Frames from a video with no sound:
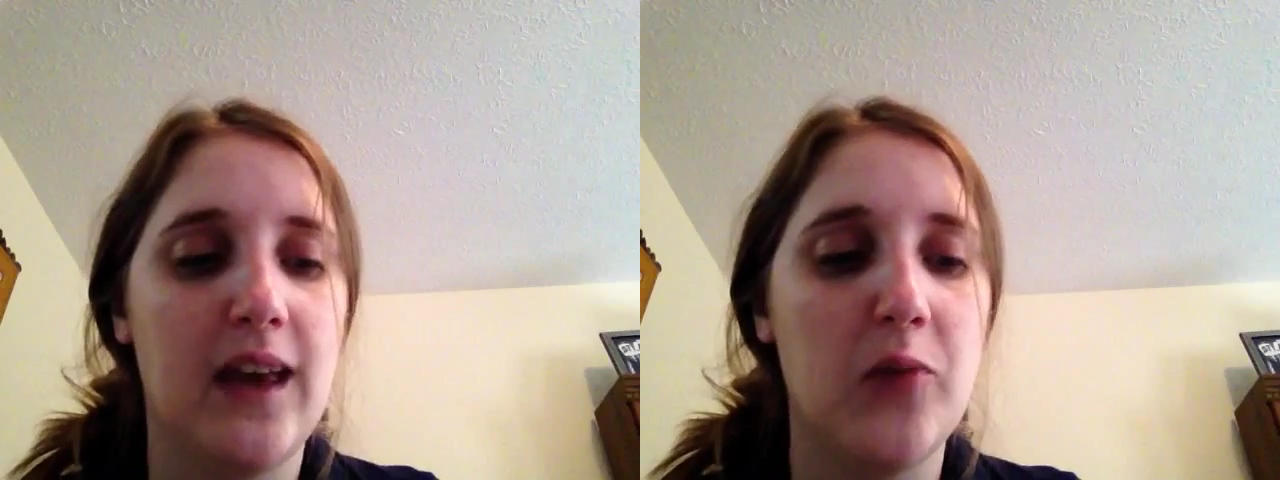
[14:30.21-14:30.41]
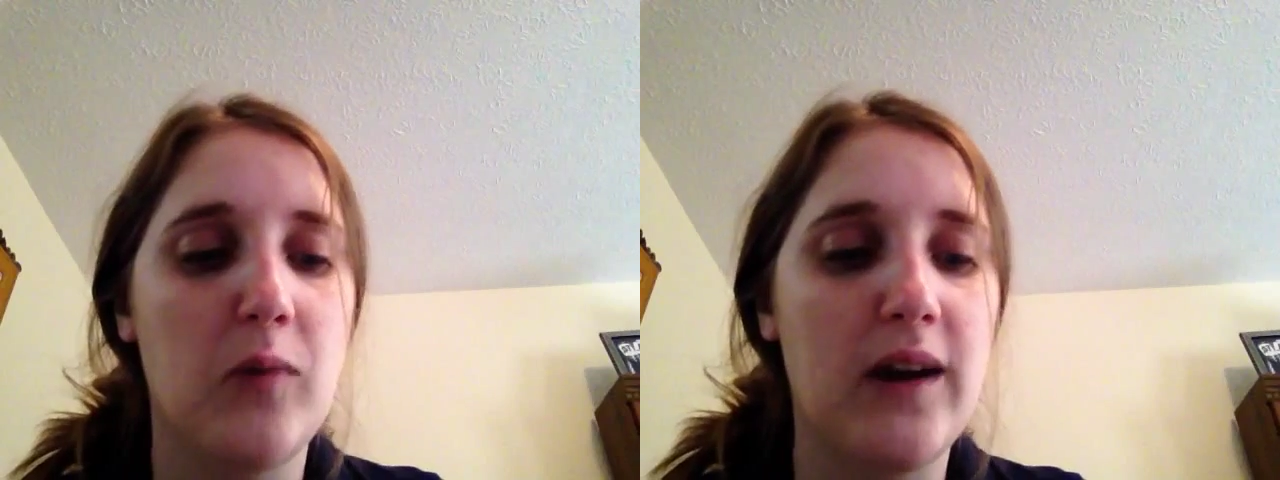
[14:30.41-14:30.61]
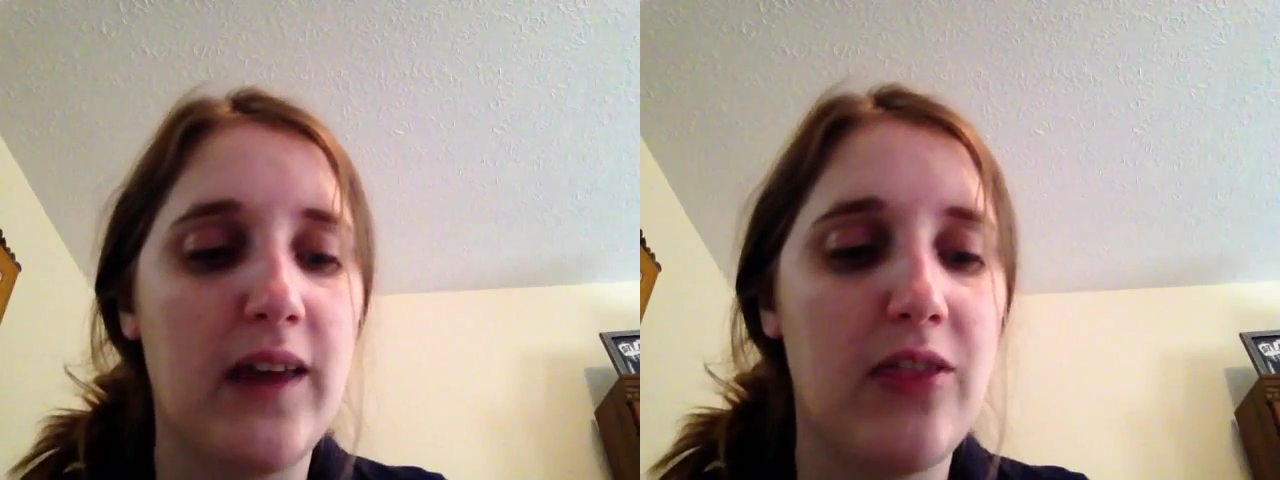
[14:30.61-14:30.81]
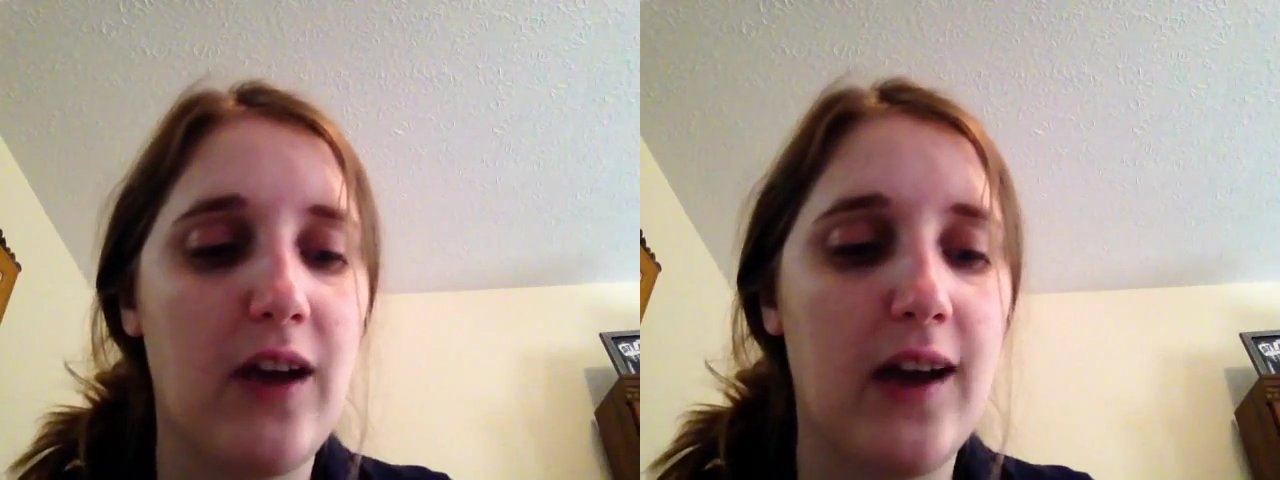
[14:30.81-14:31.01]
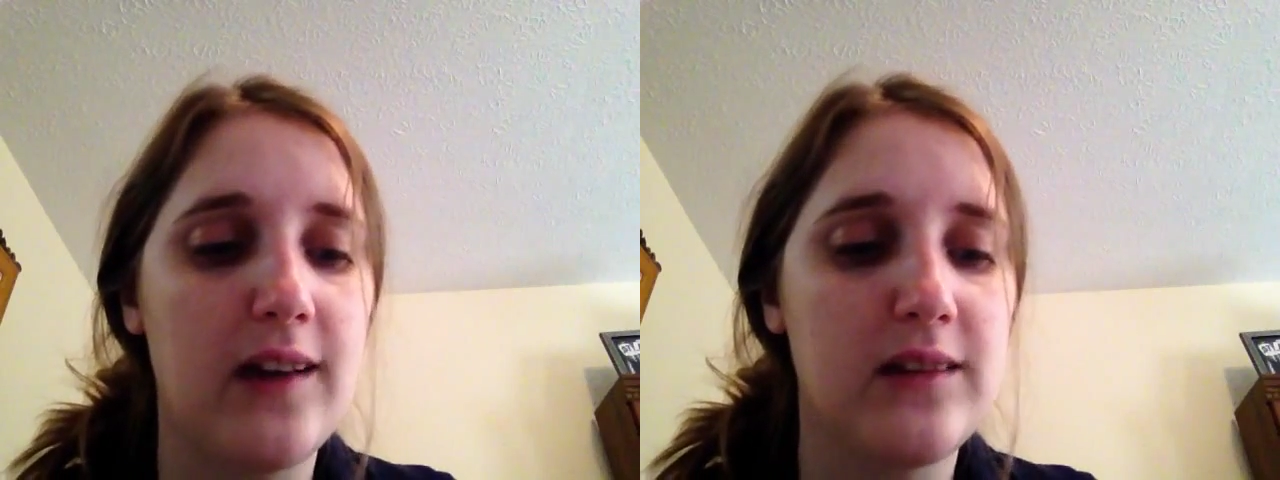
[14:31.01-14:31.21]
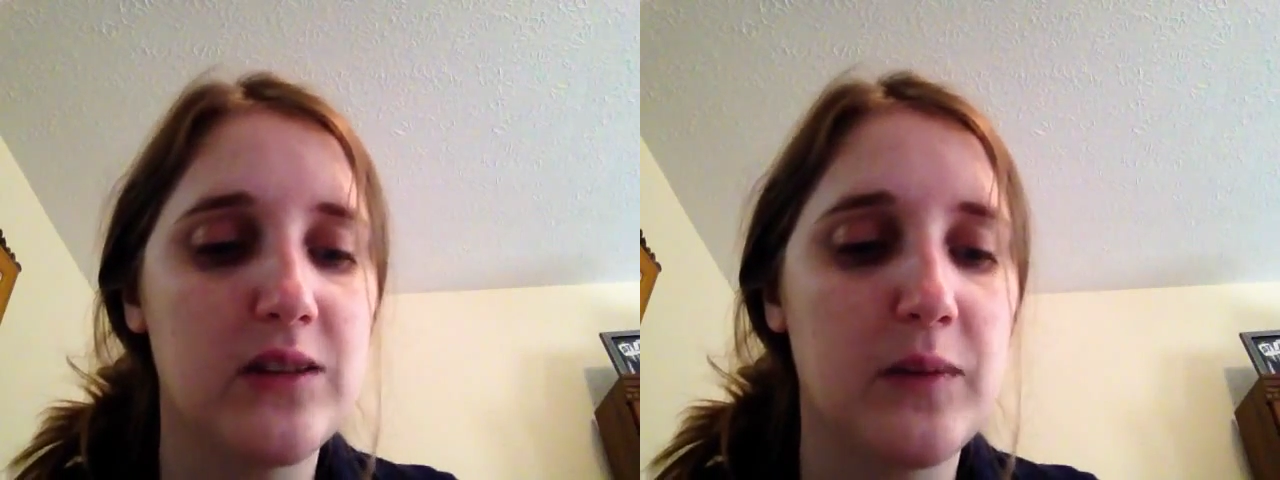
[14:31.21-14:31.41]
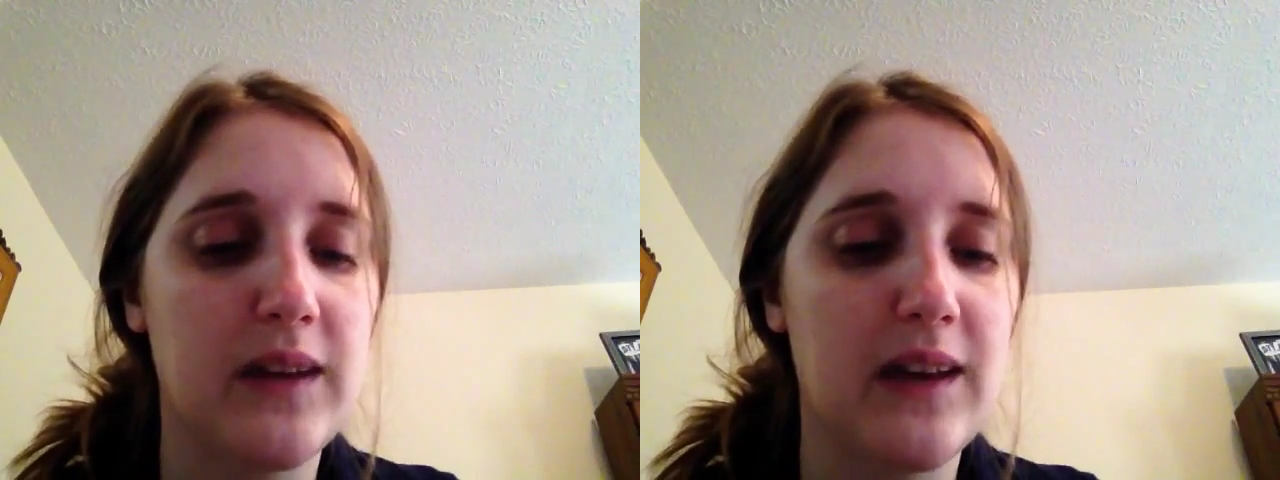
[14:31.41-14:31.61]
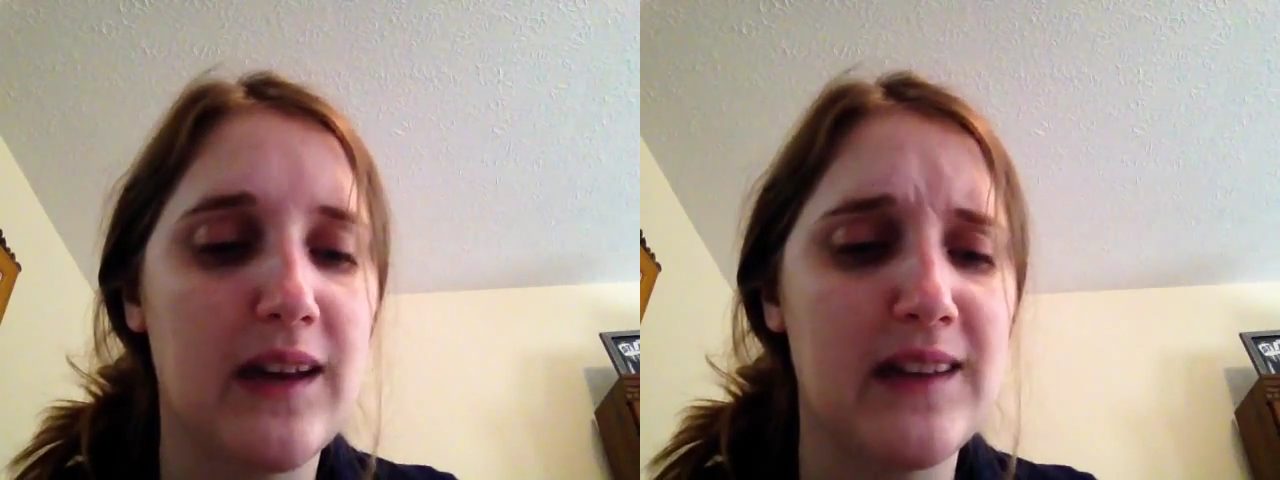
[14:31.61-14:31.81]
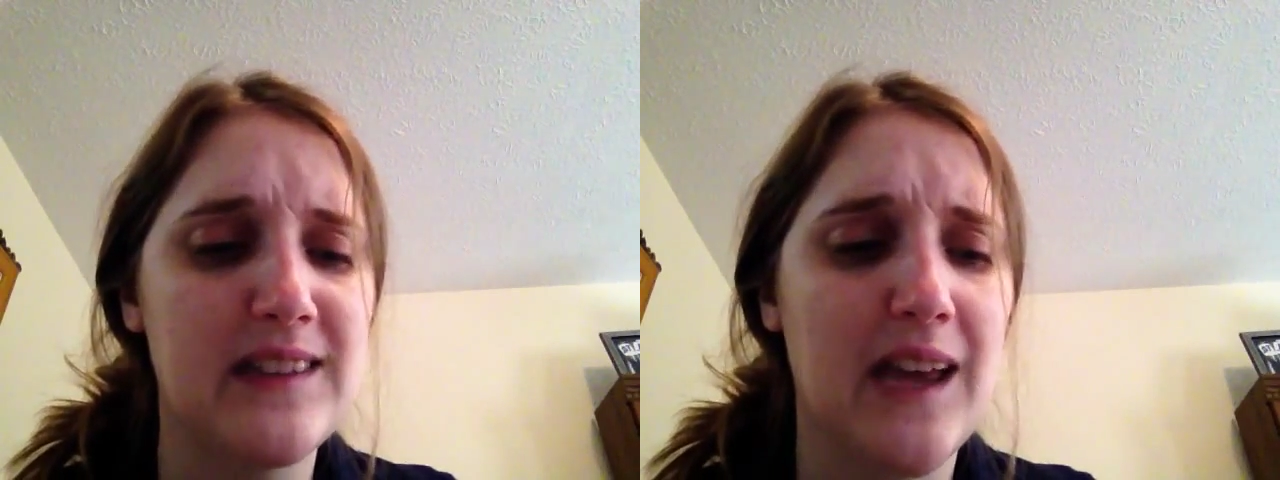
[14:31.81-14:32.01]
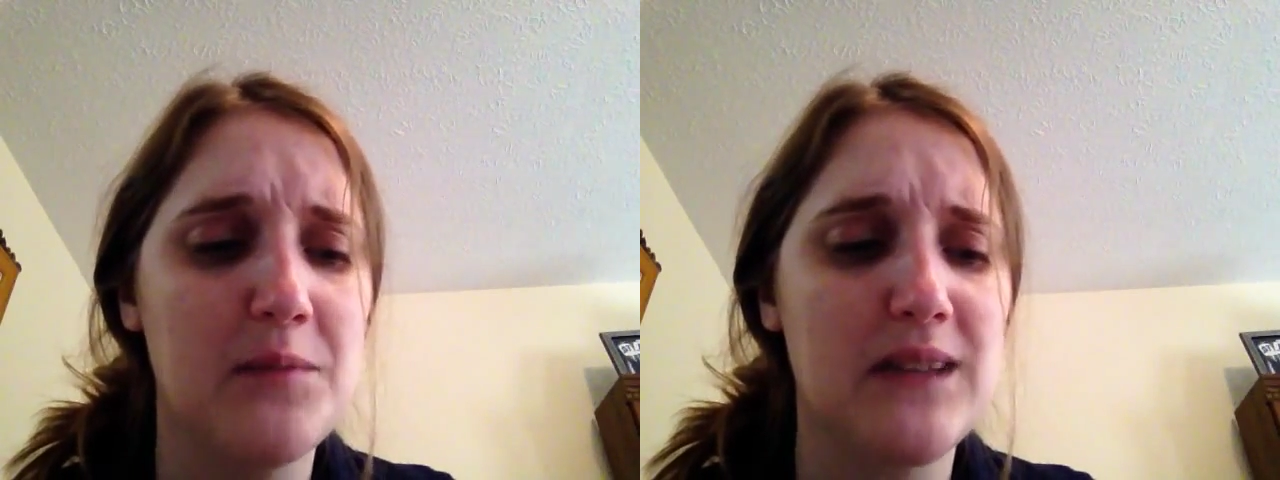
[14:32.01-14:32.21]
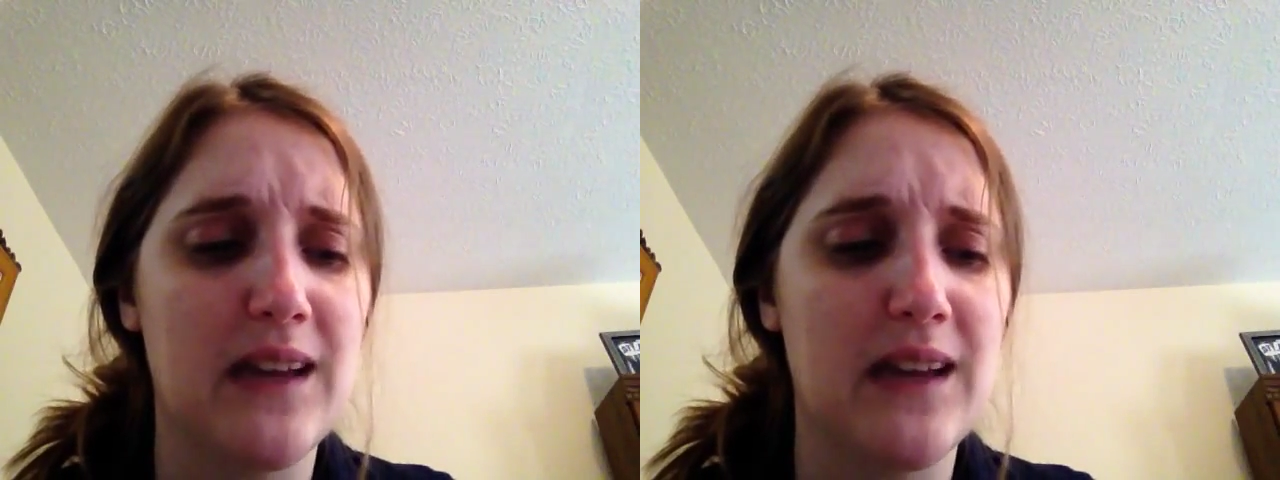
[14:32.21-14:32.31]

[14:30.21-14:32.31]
in what I thought to be an attempt